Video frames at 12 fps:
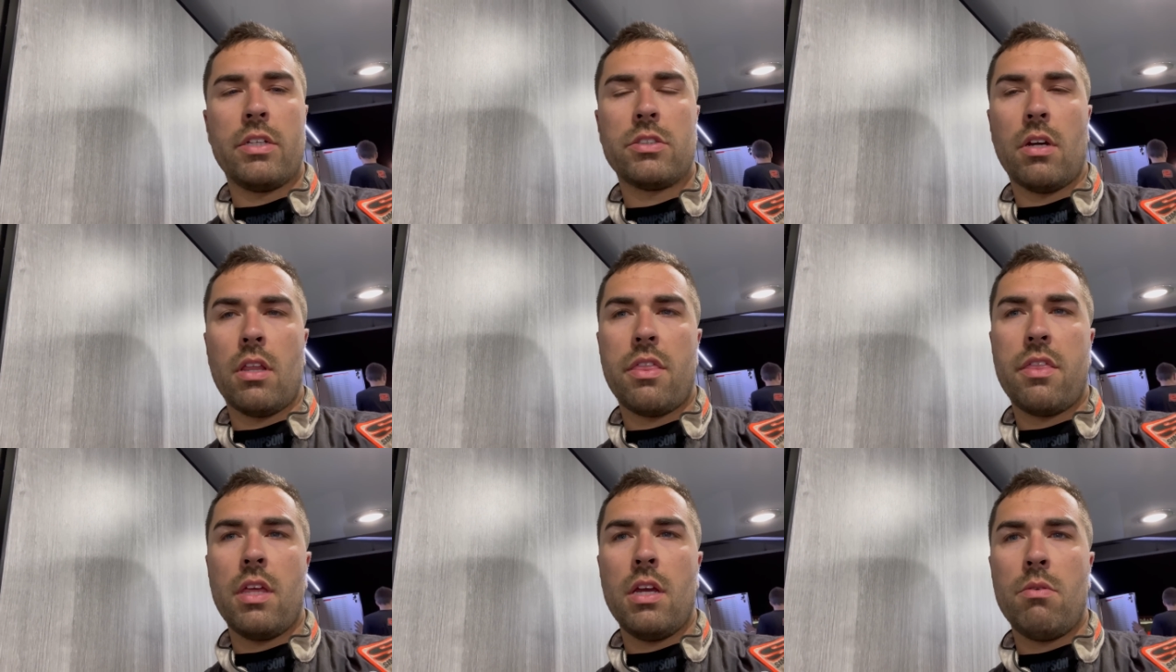So I
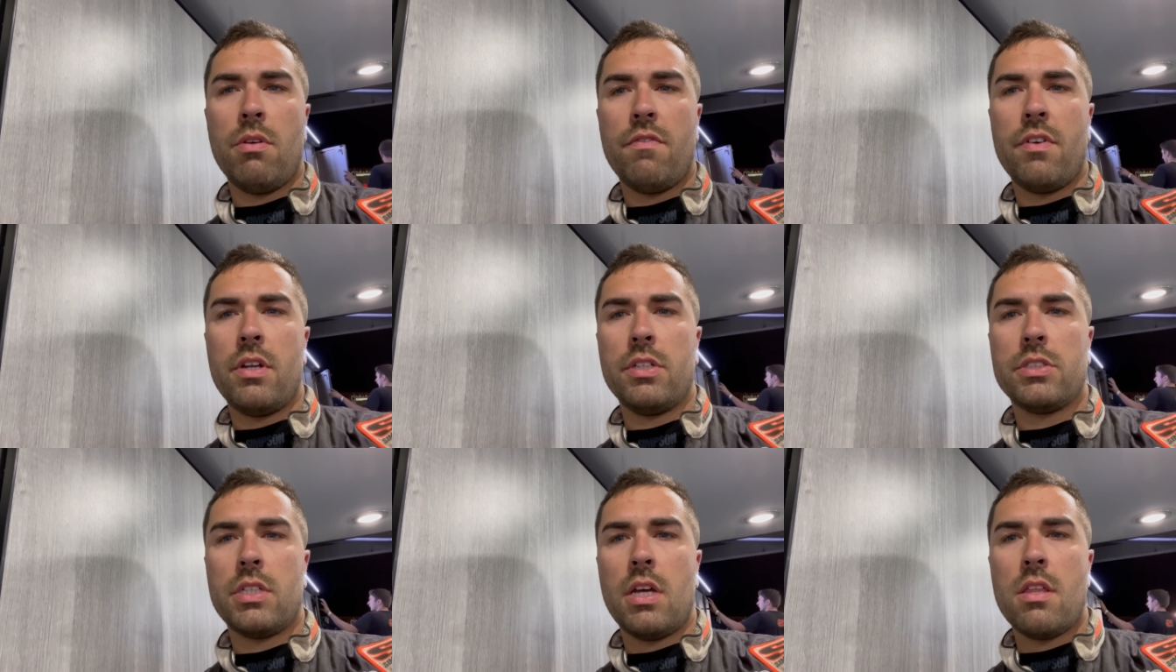think we
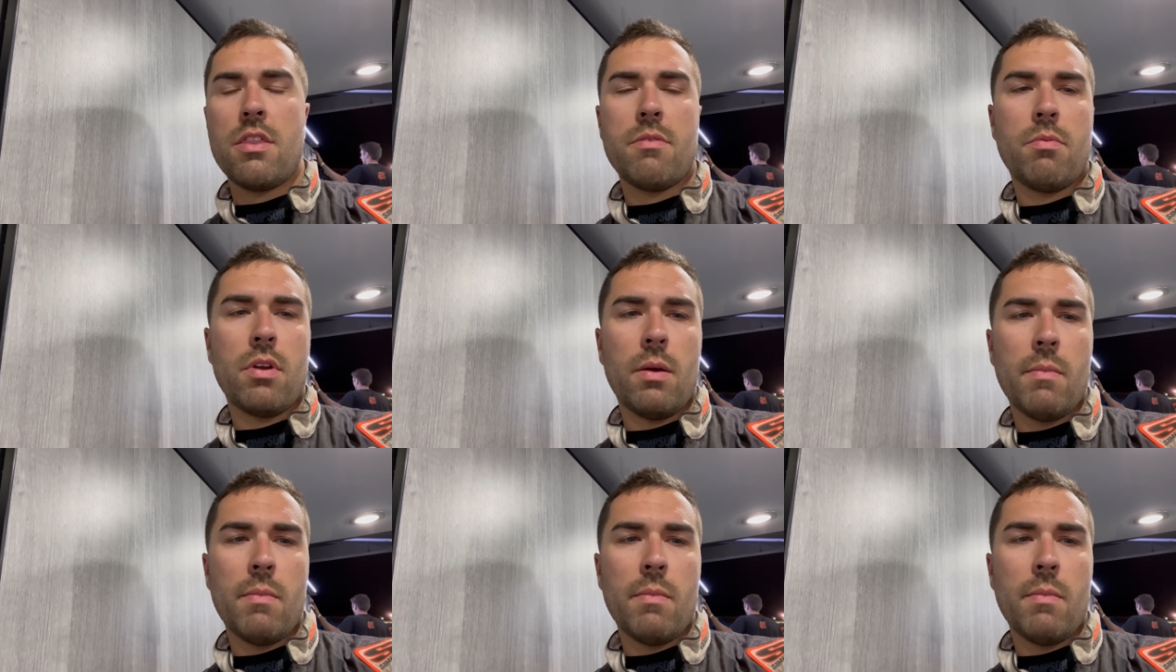finished 10th, but I'm